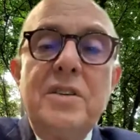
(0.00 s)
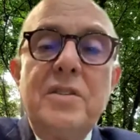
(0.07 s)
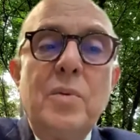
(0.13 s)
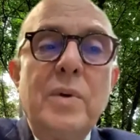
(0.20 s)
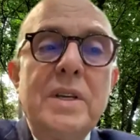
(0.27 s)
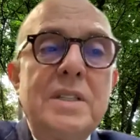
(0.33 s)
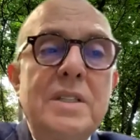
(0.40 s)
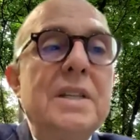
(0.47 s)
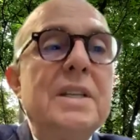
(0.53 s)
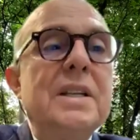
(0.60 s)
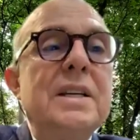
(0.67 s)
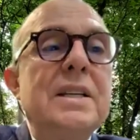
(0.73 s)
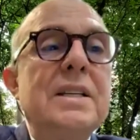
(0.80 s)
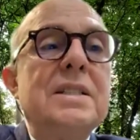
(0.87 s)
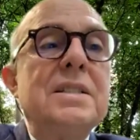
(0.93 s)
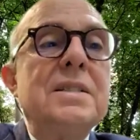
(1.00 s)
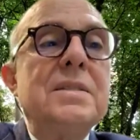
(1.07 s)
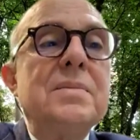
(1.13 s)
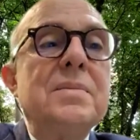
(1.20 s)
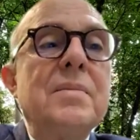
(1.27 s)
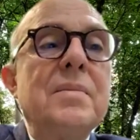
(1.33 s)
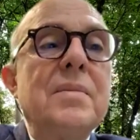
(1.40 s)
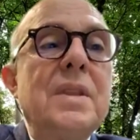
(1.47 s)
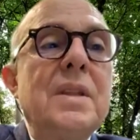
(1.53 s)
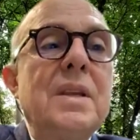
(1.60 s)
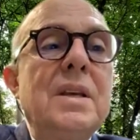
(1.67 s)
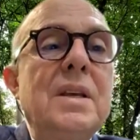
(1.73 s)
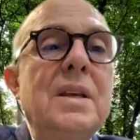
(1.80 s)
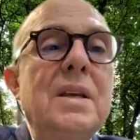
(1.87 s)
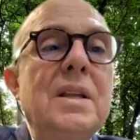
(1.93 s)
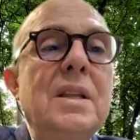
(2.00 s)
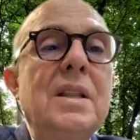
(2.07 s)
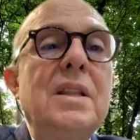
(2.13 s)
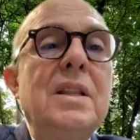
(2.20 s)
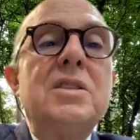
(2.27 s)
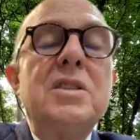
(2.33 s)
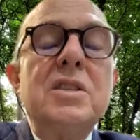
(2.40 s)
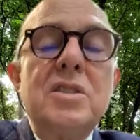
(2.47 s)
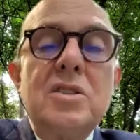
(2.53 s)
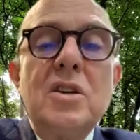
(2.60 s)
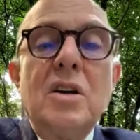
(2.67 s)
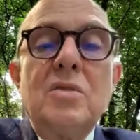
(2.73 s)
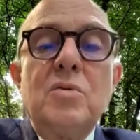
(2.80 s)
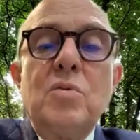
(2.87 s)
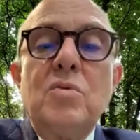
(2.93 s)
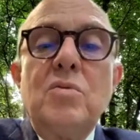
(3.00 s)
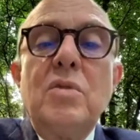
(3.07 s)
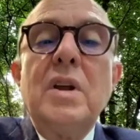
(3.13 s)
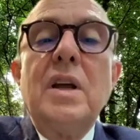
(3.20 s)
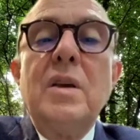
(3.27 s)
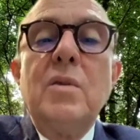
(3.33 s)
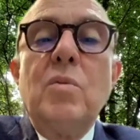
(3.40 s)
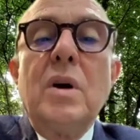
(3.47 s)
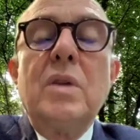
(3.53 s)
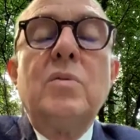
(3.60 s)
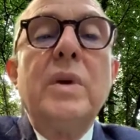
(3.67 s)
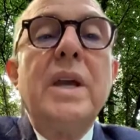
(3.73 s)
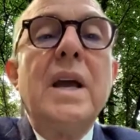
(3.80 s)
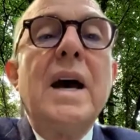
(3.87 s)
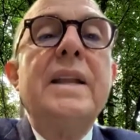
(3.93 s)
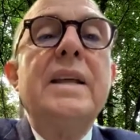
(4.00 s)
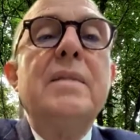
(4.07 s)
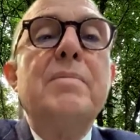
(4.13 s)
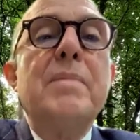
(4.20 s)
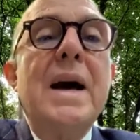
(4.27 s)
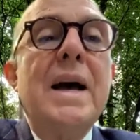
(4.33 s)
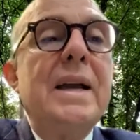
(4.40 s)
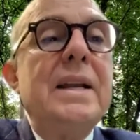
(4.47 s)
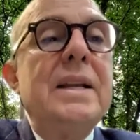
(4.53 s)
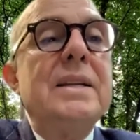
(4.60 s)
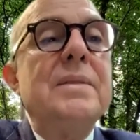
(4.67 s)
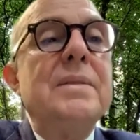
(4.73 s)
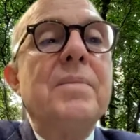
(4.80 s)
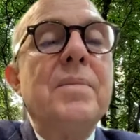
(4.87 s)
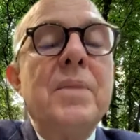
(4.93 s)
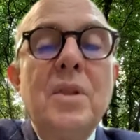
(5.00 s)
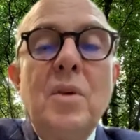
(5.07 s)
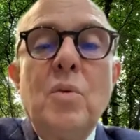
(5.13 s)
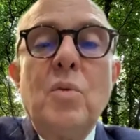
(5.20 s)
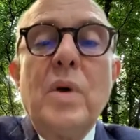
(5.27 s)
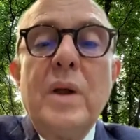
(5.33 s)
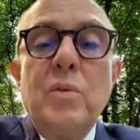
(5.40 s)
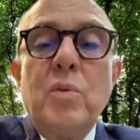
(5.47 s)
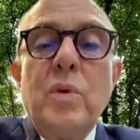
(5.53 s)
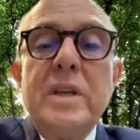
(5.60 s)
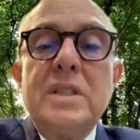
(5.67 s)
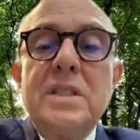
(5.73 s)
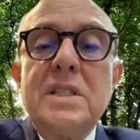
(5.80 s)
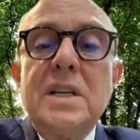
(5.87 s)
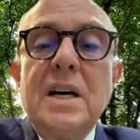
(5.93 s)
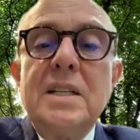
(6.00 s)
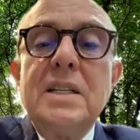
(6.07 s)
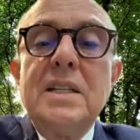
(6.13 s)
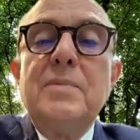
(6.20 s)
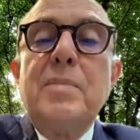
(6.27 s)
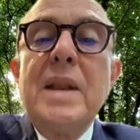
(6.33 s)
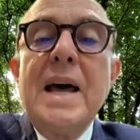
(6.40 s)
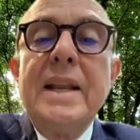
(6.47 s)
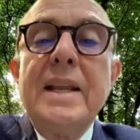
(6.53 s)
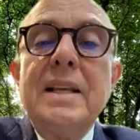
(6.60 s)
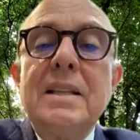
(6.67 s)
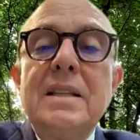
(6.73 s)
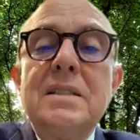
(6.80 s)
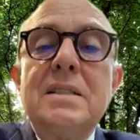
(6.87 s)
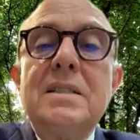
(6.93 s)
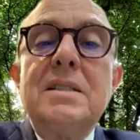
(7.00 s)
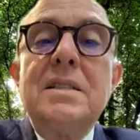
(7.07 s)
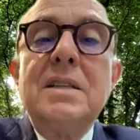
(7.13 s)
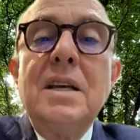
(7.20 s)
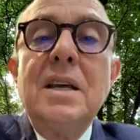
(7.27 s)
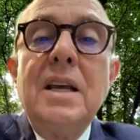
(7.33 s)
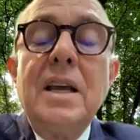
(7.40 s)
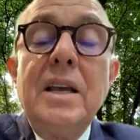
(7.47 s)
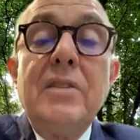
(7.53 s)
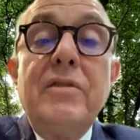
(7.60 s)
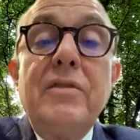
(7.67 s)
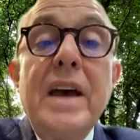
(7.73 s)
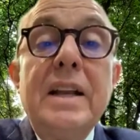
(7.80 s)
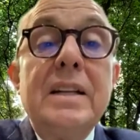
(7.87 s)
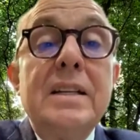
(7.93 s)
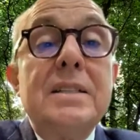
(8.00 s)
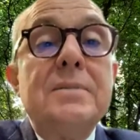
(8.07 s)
of the West Indies. This is not really what we had in mind when we started planning this event.